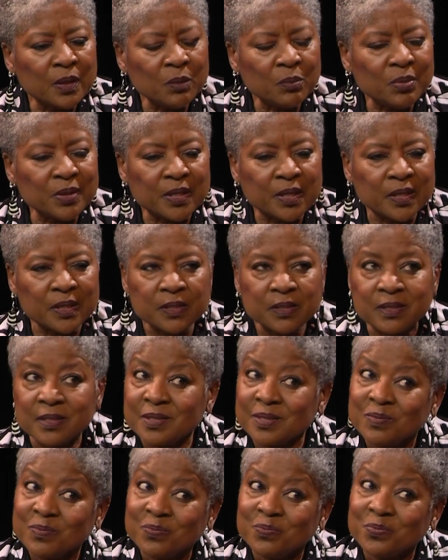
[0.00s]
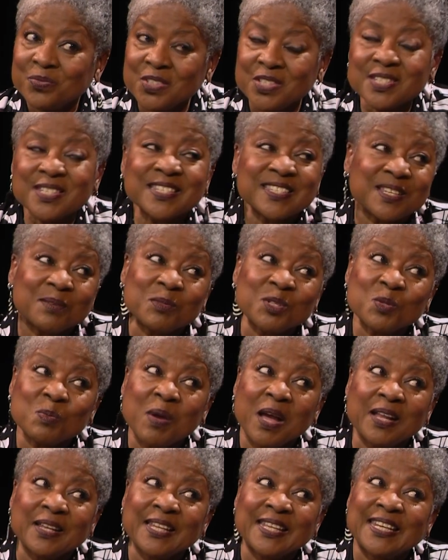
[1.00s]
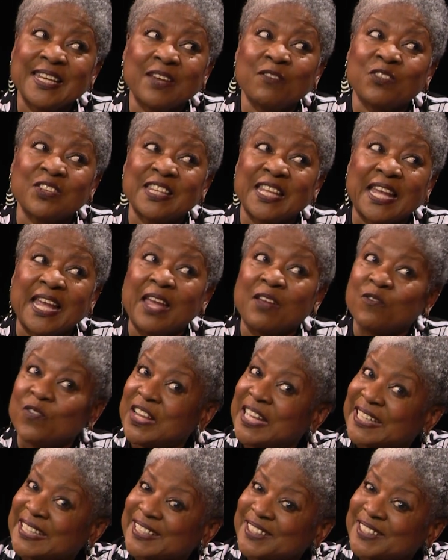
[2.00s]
because just because I'm smiling, everything ain't funny.